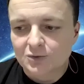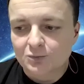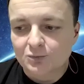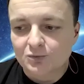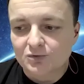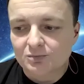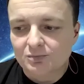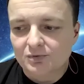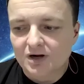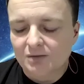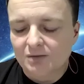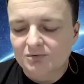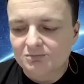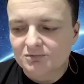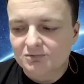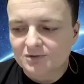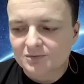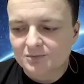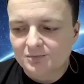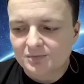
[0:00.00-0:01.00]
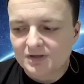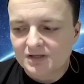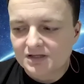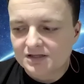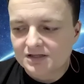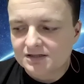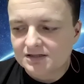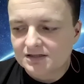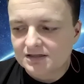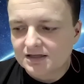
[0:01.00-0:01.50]
would probably
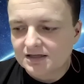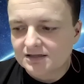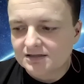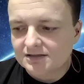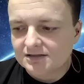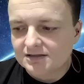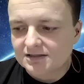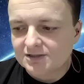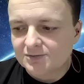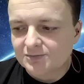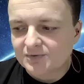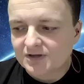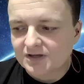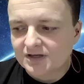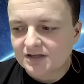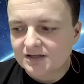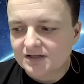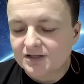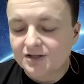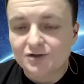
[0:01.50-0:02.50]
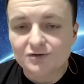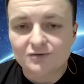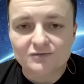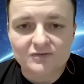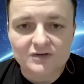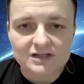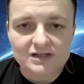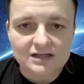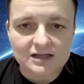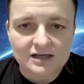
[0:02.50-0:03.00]
be that at the beginning you
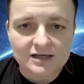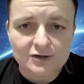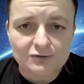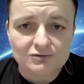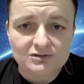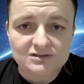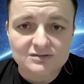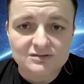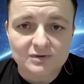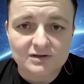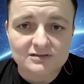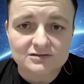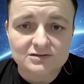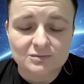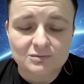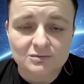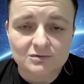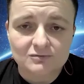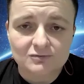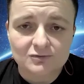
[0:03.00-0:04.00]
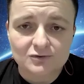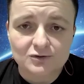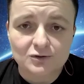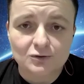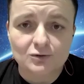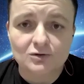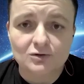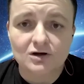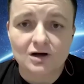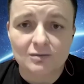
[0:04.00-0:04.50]
feel like you're responsible for the
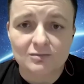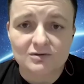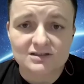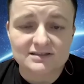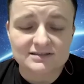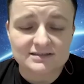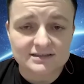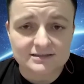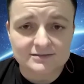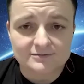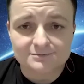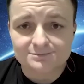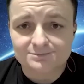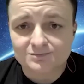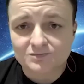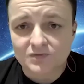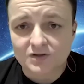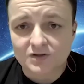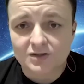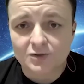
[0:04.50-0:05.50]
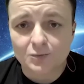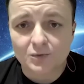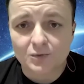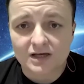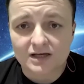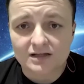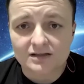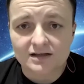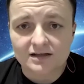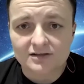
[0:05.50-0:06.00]
whole comedy scene in a
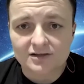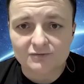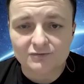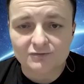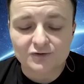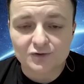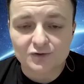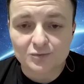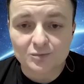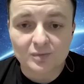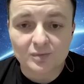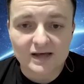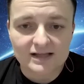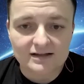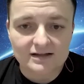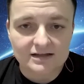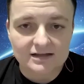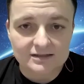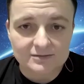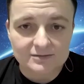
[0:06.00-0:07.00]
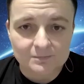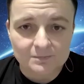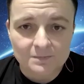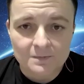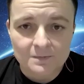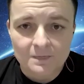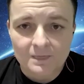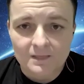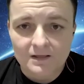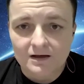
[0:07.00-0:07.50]
way that if you do badly,
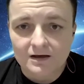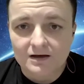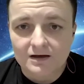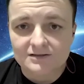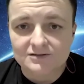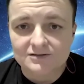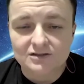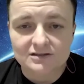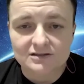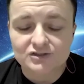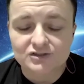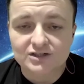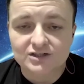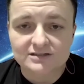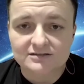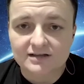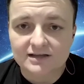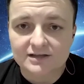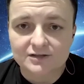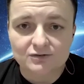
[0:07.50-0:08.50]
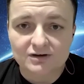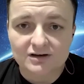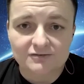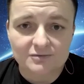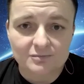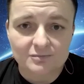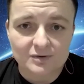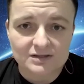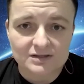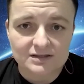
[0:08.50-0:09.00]
it's going to translate to
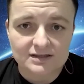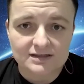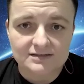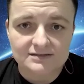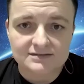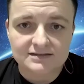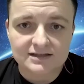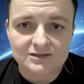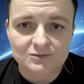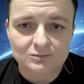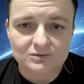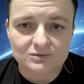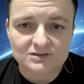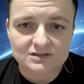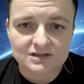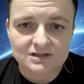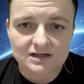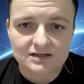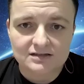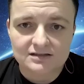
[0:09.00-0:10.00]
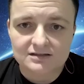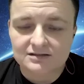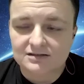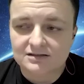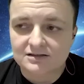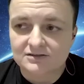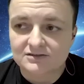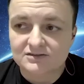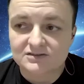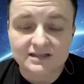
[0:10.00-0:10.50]
everybody because that was kind of
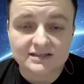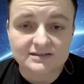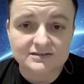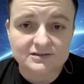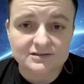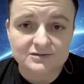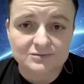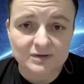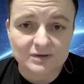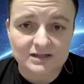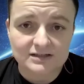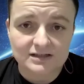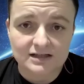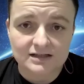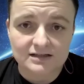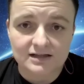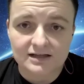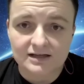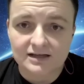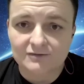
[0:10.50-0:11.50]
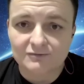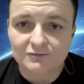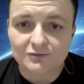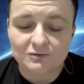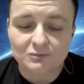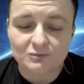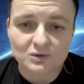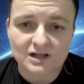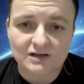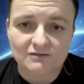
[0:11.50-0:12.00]
the consensus back then. Like if
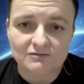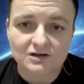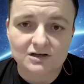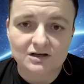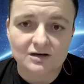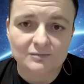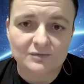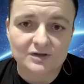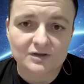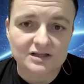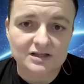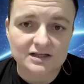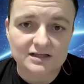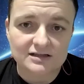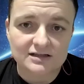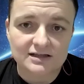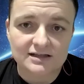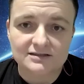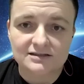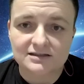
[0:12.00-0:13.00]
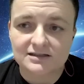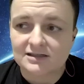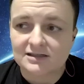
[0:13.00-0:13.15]
you have a comedian that